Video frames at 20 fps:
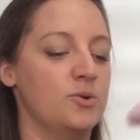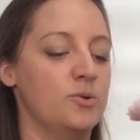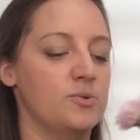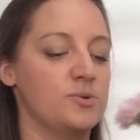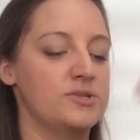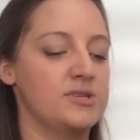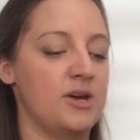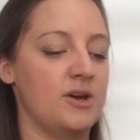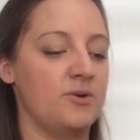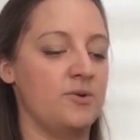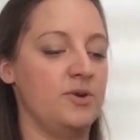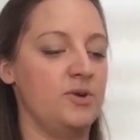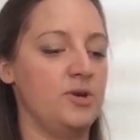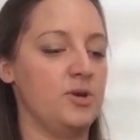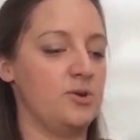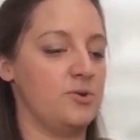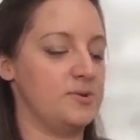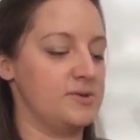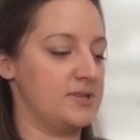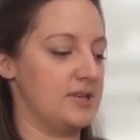can also
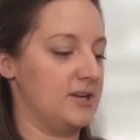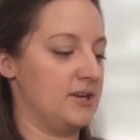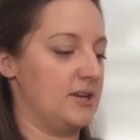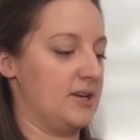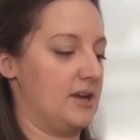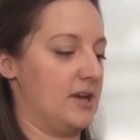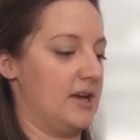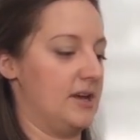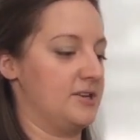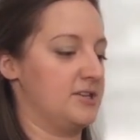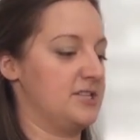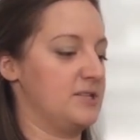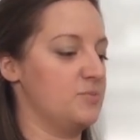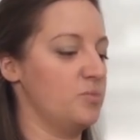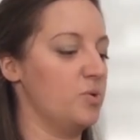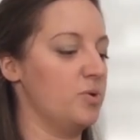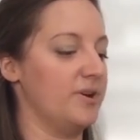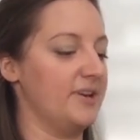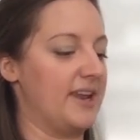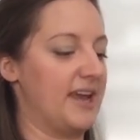use a
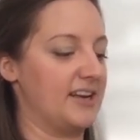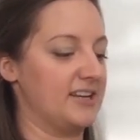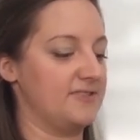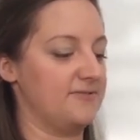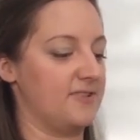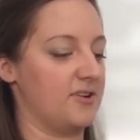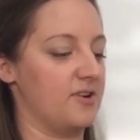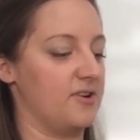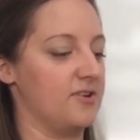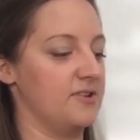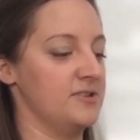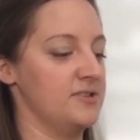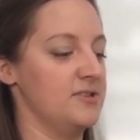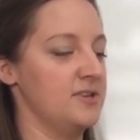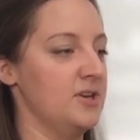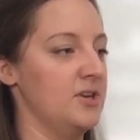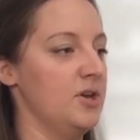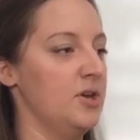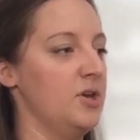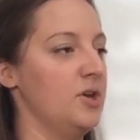smaller necked
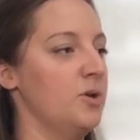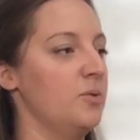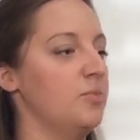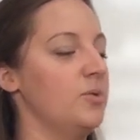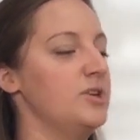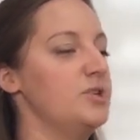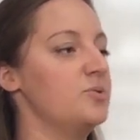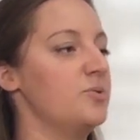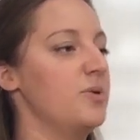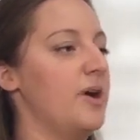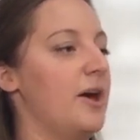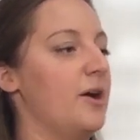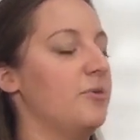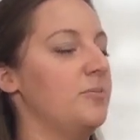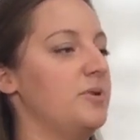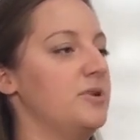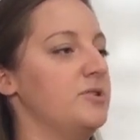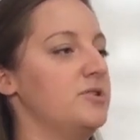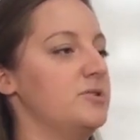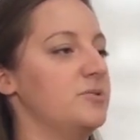vase, which will
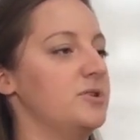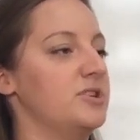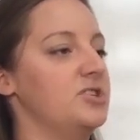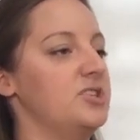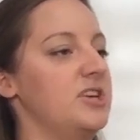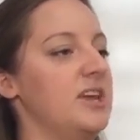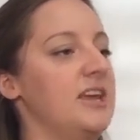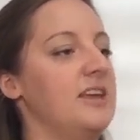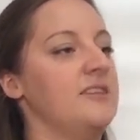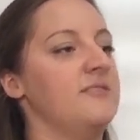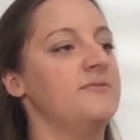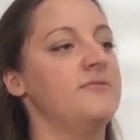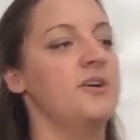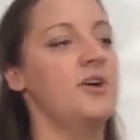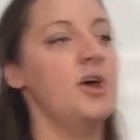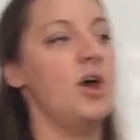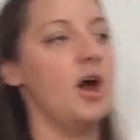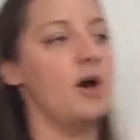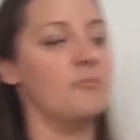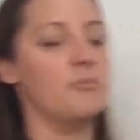help you to achieve
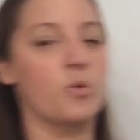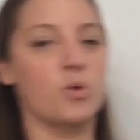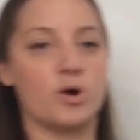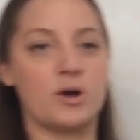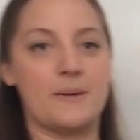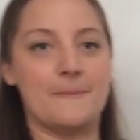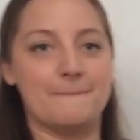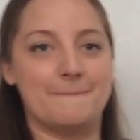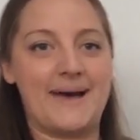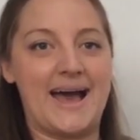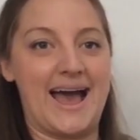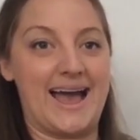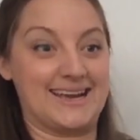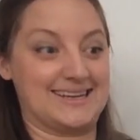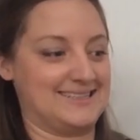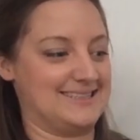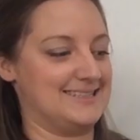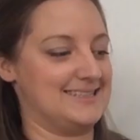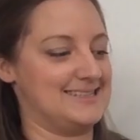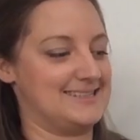a more
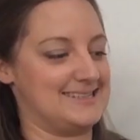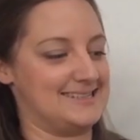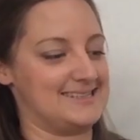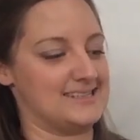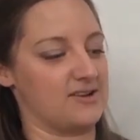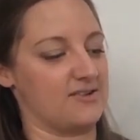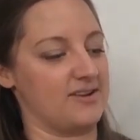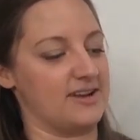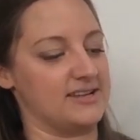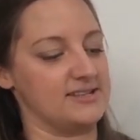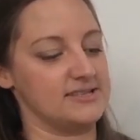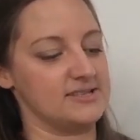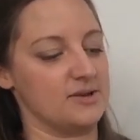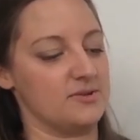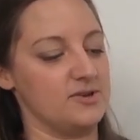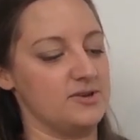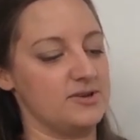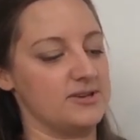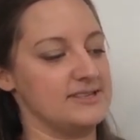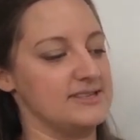compact design.
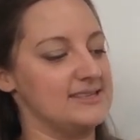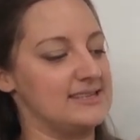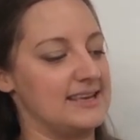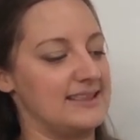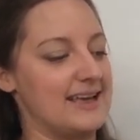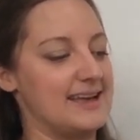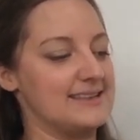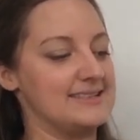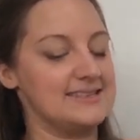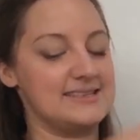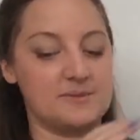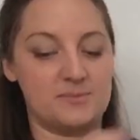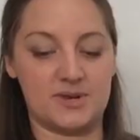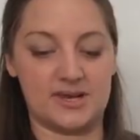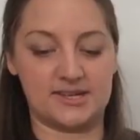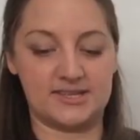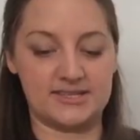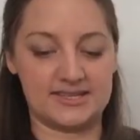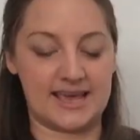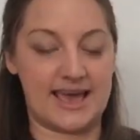So you can see that's
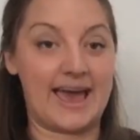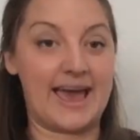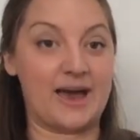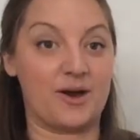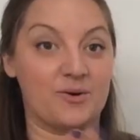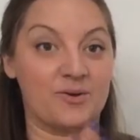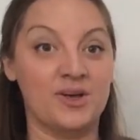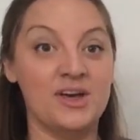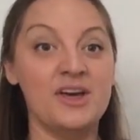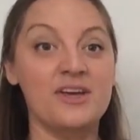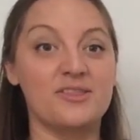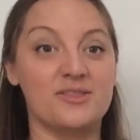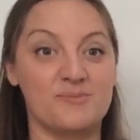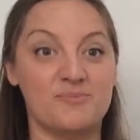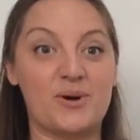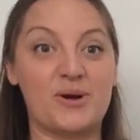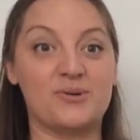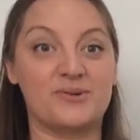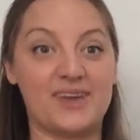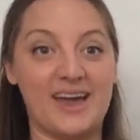similar to how
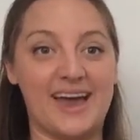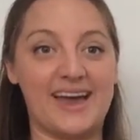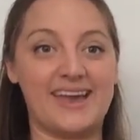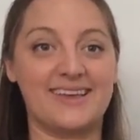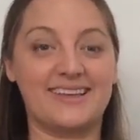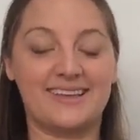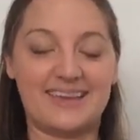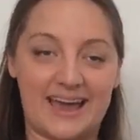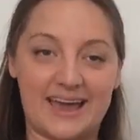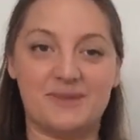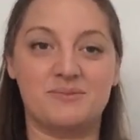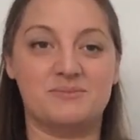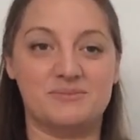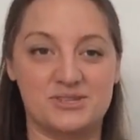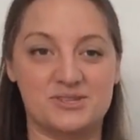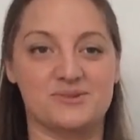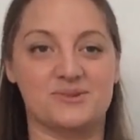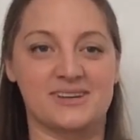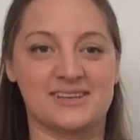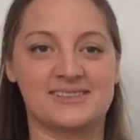the bouquet came
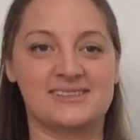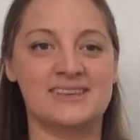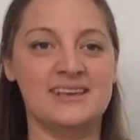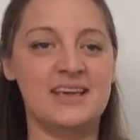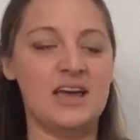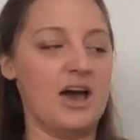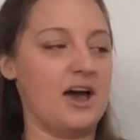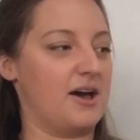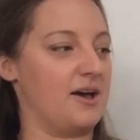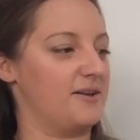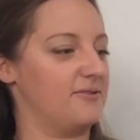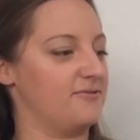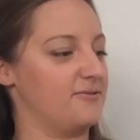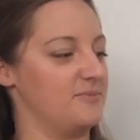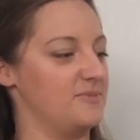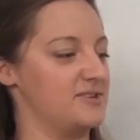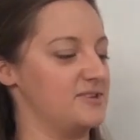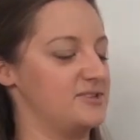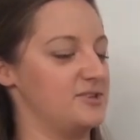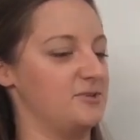to us
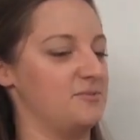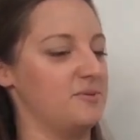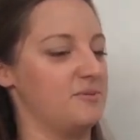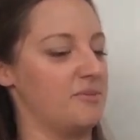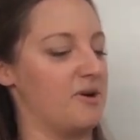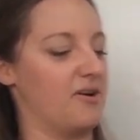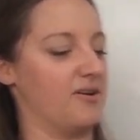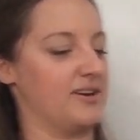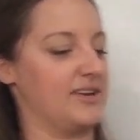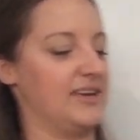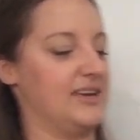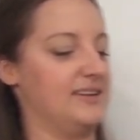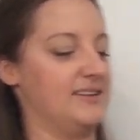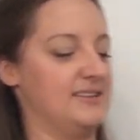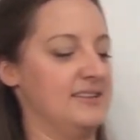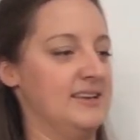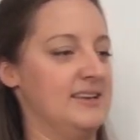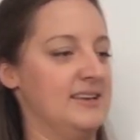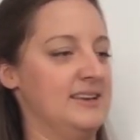from the supermarket.